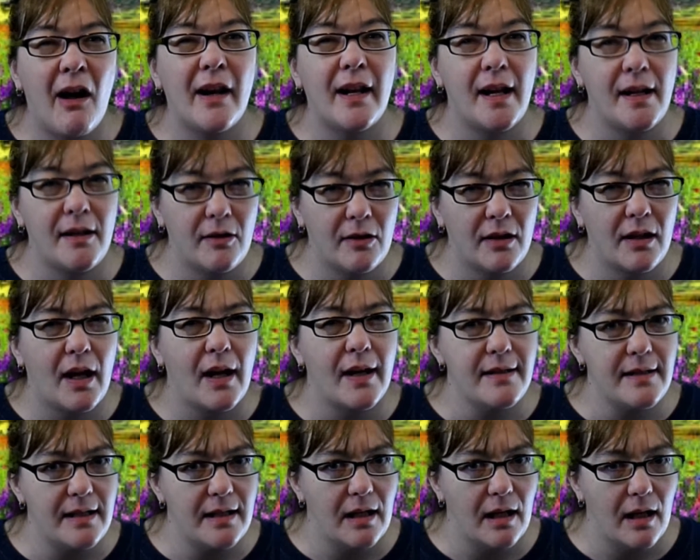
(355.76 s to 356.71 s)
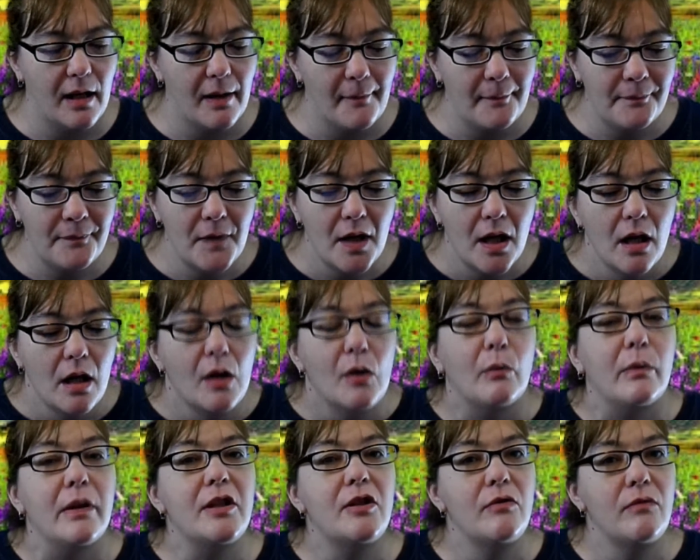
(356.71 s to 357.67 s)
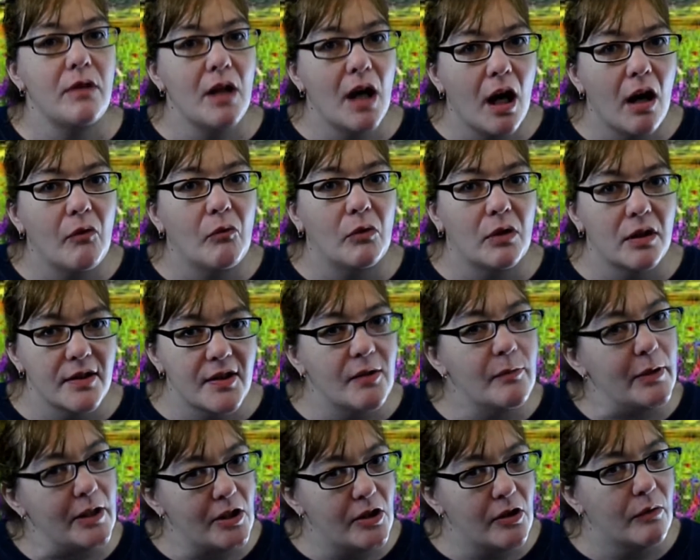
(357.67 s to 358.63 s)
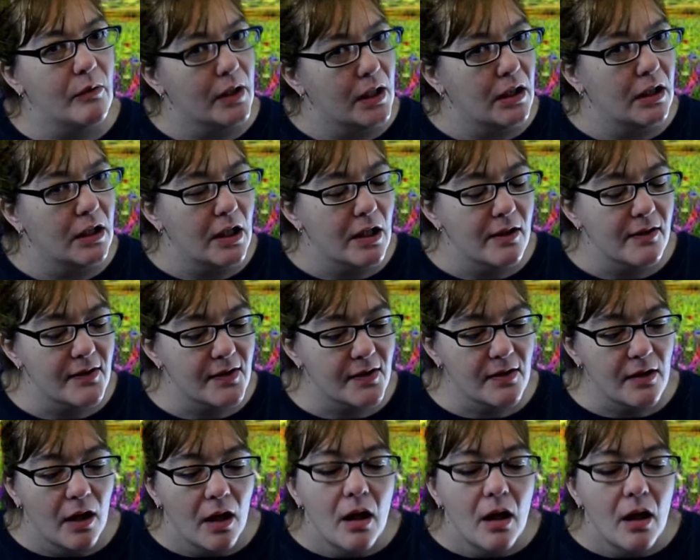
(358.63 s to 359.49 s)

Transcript: a good idea. We do not want to be doing this.